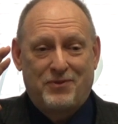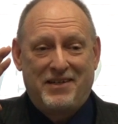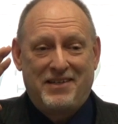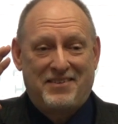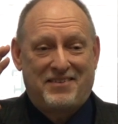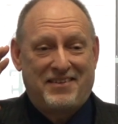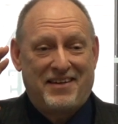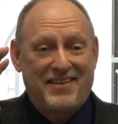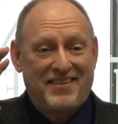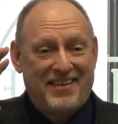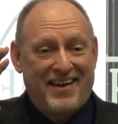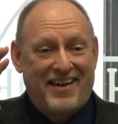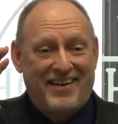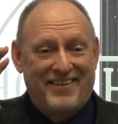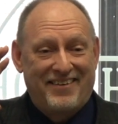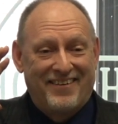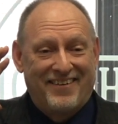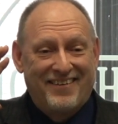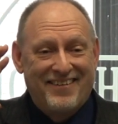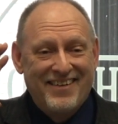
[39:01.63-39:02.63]
when he said that,
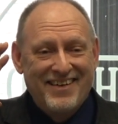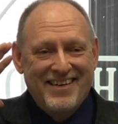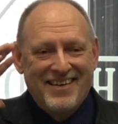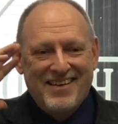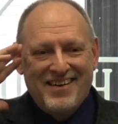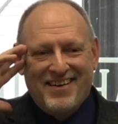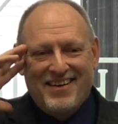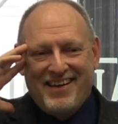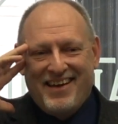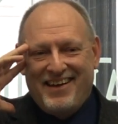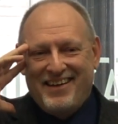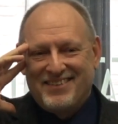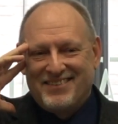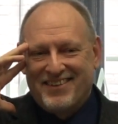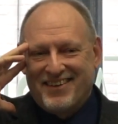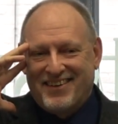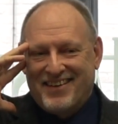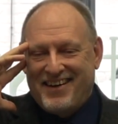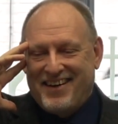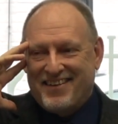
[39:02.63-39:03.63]
you know, and he's
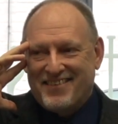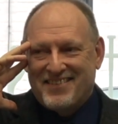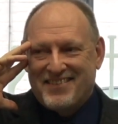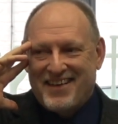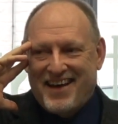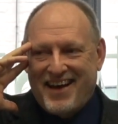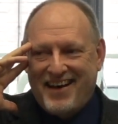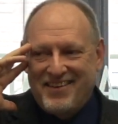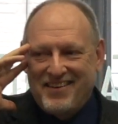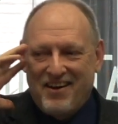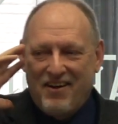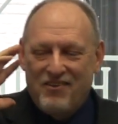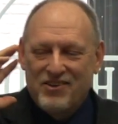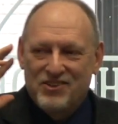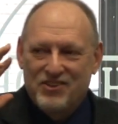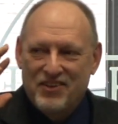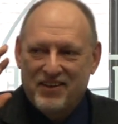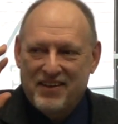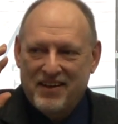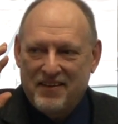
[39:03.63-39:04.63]
looking outside. They're
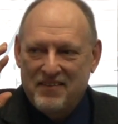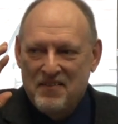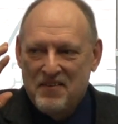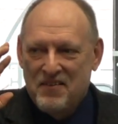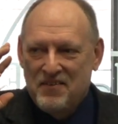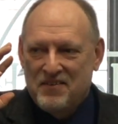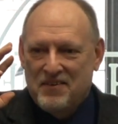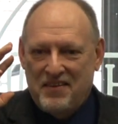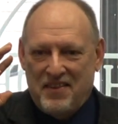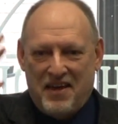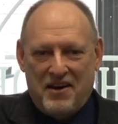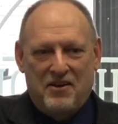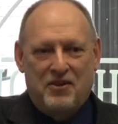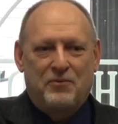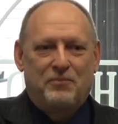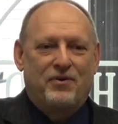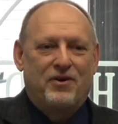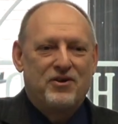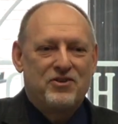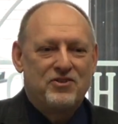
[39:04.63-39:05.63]
always looking out to that
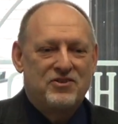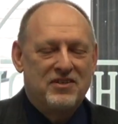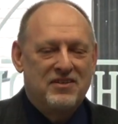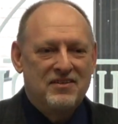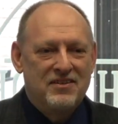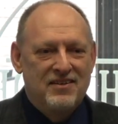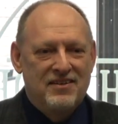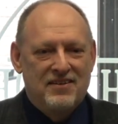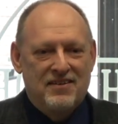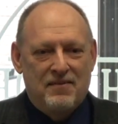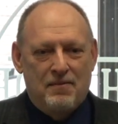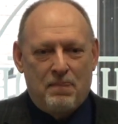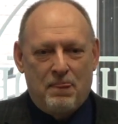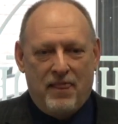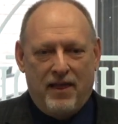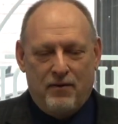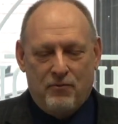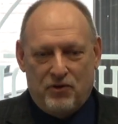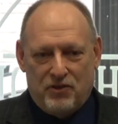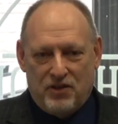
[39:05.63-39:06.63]
other person,
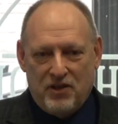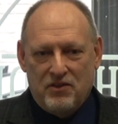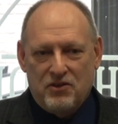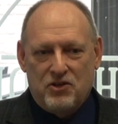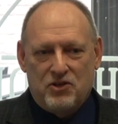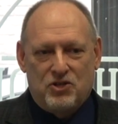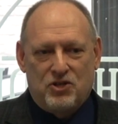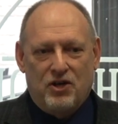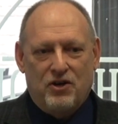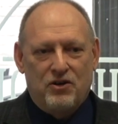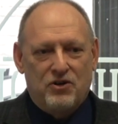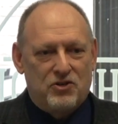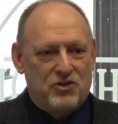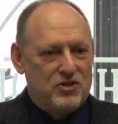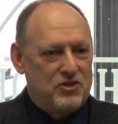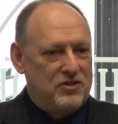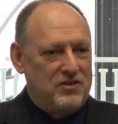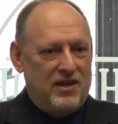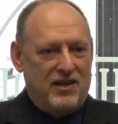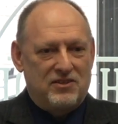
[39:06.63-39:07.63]
and within the
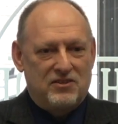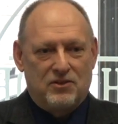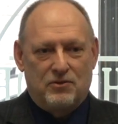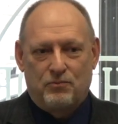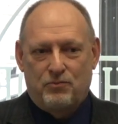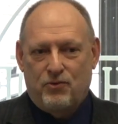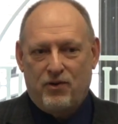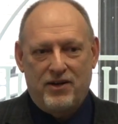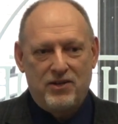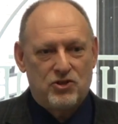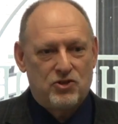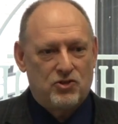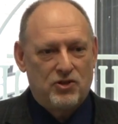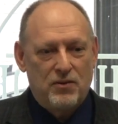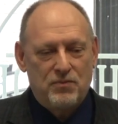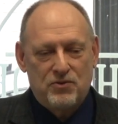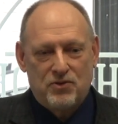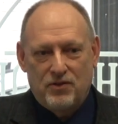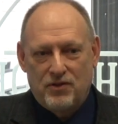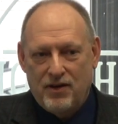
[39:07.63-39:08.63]
church, that's a great
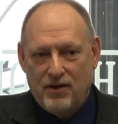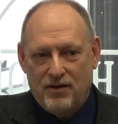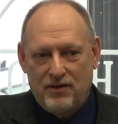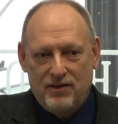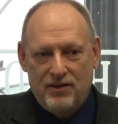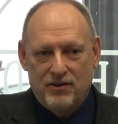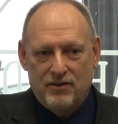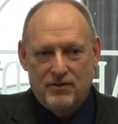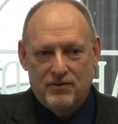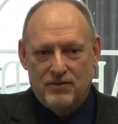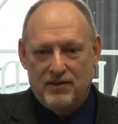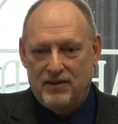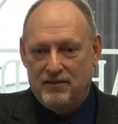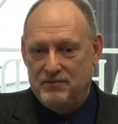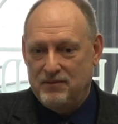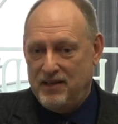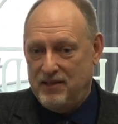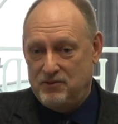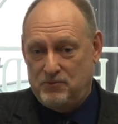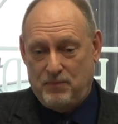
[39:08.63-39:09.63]
scripture that you know,
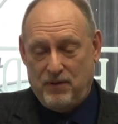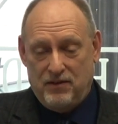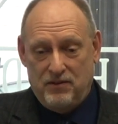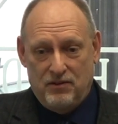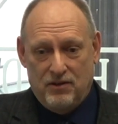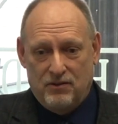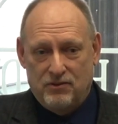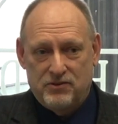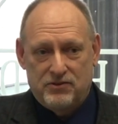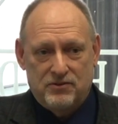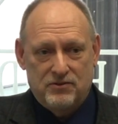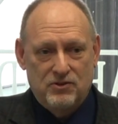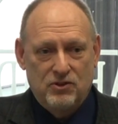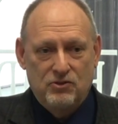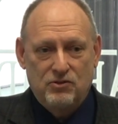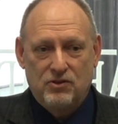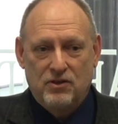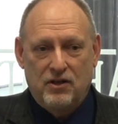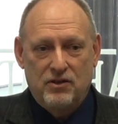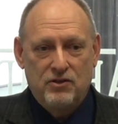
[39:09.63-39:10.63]
as you know,
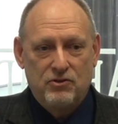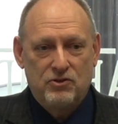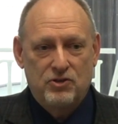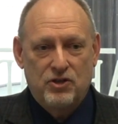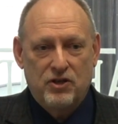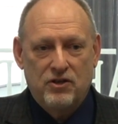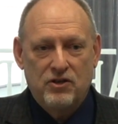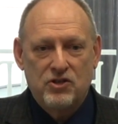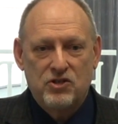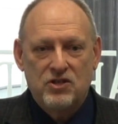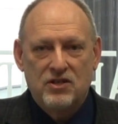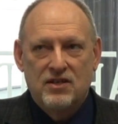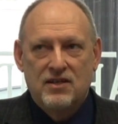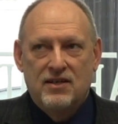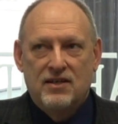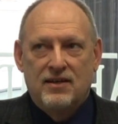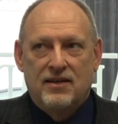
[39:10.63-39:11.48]
new, a new church.